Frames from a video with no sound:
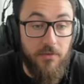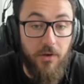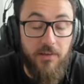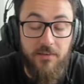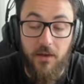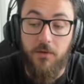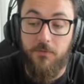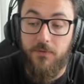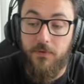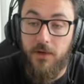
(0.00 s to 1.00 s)
Great
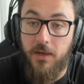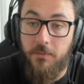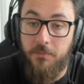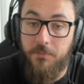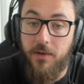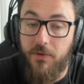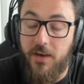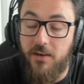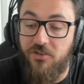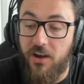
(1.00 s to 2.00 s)
stuff. Um, definitely
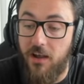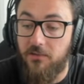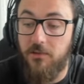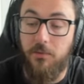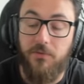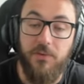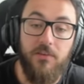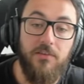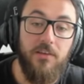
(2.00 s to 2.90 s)
need to check out some of his,